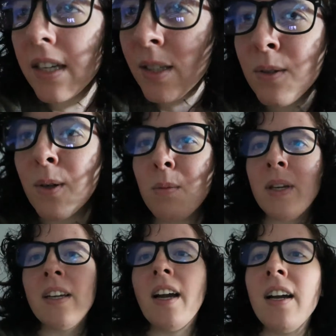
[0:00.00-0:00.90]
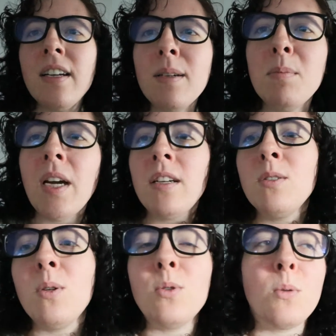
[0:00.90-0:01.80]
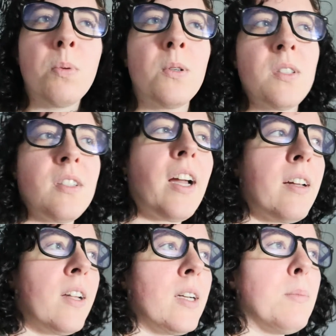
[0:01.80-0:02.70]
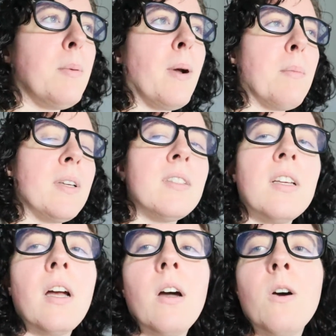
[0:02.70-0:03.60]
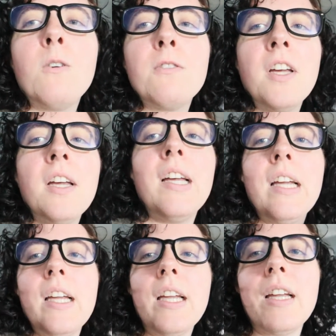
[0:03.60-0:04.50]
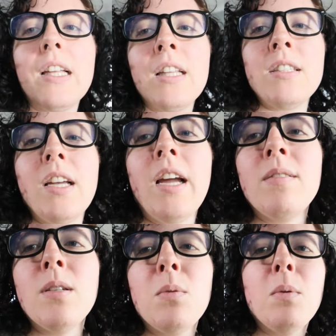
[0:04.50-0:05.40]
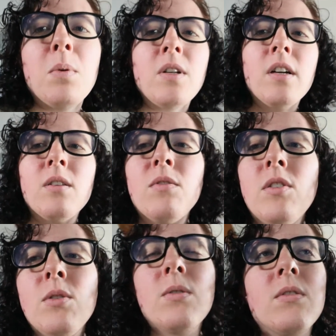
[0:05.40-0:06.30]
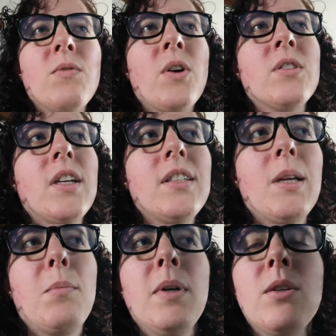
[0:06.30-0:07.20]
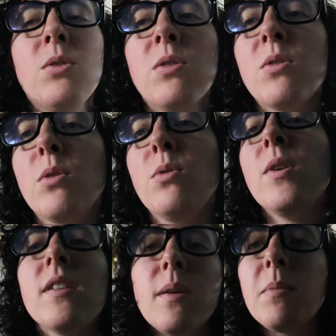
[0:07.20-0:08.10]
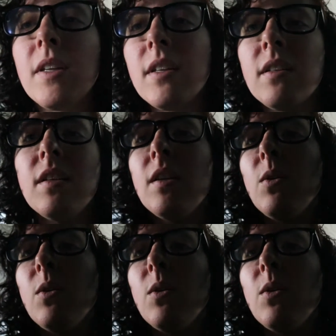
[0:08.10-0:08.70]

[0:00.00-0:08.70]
you know me, I am not a social person. I like to be by myself unless I have something productive to do as far as like taking pictures or doing something